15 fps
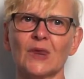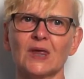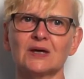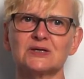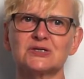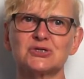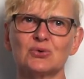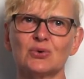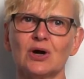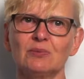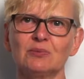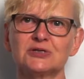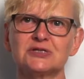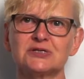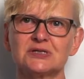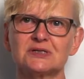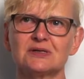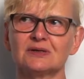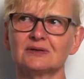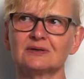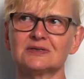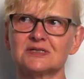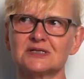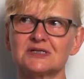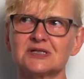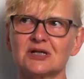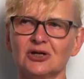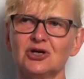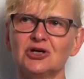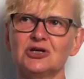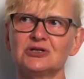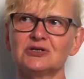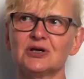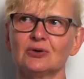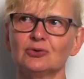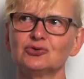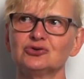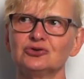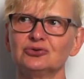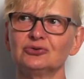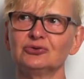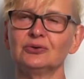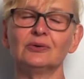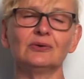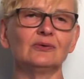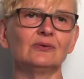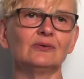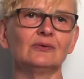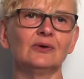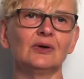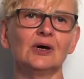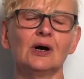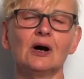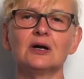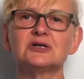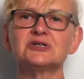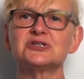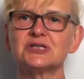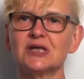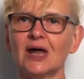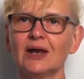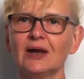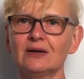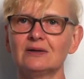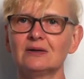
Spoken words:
So I'm just learned how to understand